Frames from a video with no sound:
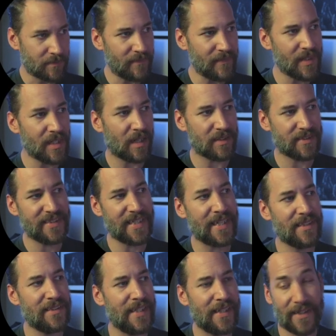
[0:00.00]
Our
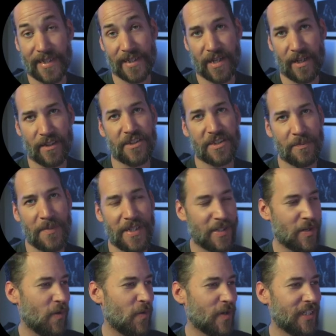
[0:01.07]
secondary colors being
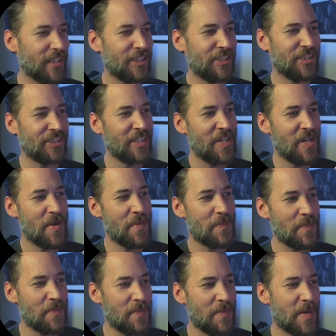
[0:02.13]
orange,
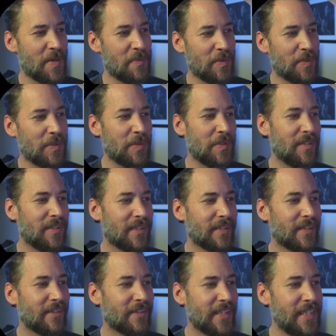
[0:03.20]
purple,
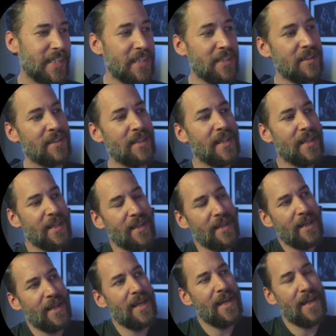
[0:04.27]
green,
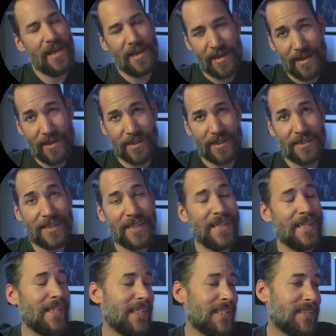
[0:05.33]
and
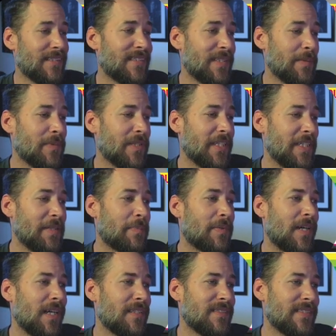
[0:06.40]
in simulated
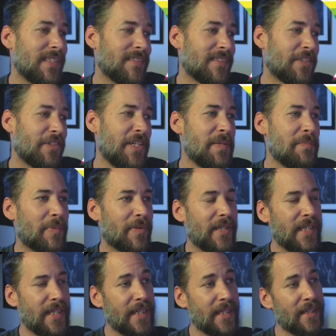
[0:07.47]
process screen
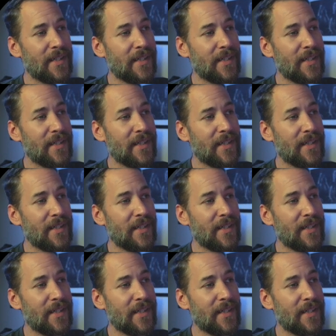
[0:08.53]
printing,